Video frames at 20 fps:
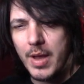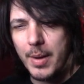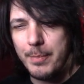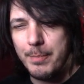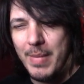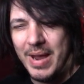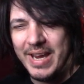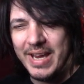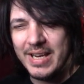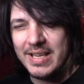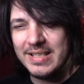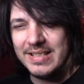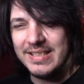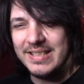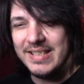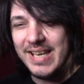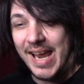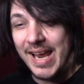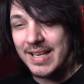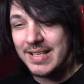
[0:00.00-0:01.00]
man
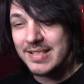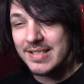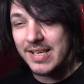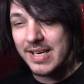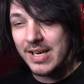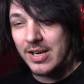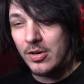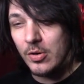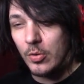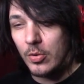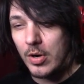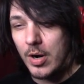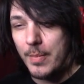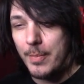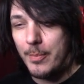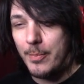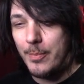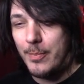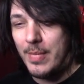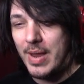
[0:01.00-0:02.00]
dancing or a
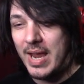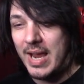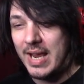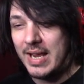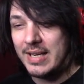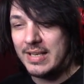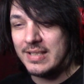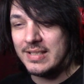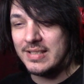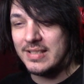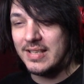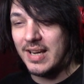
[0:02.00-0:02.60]
man